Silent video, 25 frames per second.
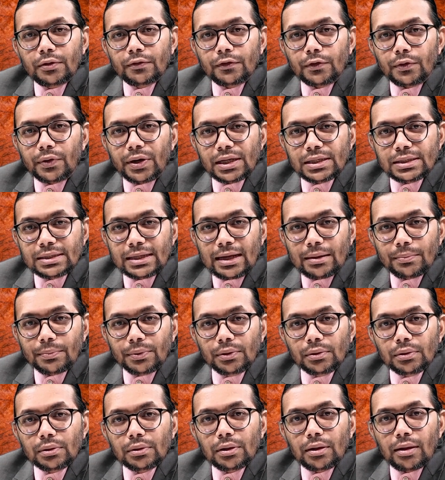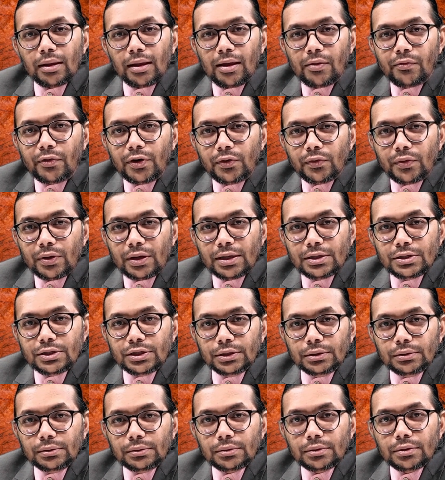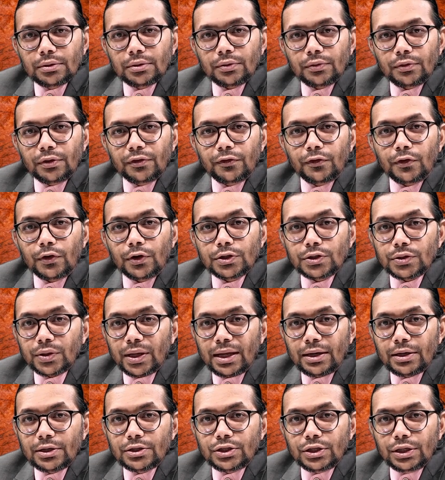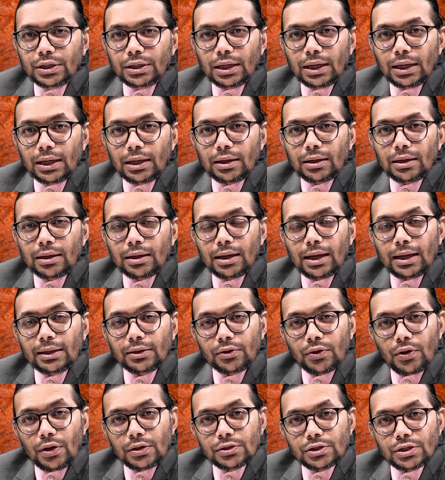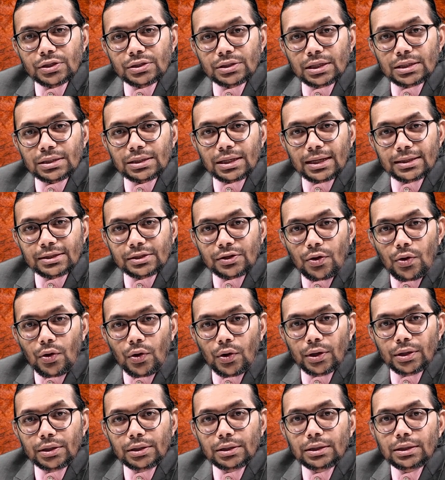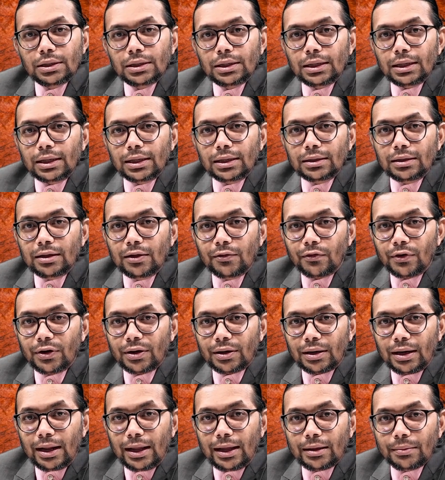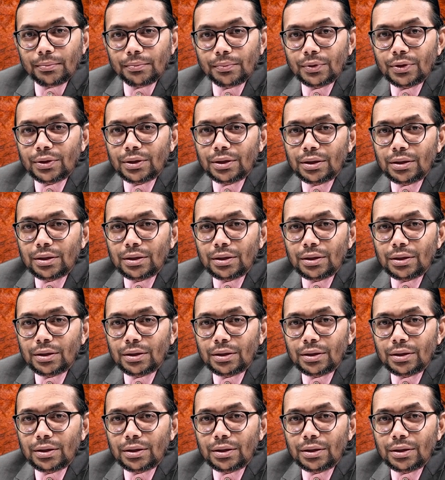For example, every religion refers to energy and consciousness as God in different name,